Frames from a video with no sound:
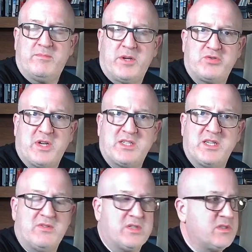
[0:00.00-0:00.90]
bus
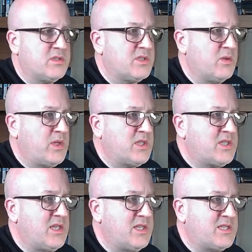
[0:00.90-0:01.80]
transceivers. So we can
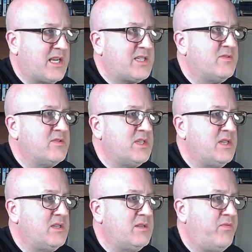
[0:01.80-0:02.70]
see there's
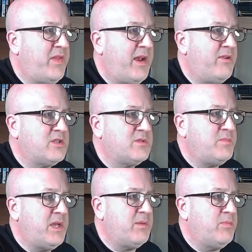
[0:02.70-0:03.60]
activity there, it's
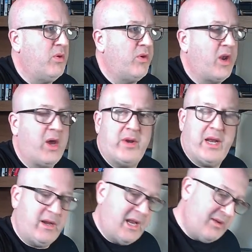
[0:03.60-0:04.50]
being pulled low and
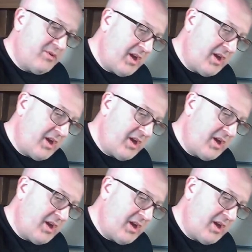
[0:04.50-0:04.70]
then allowed to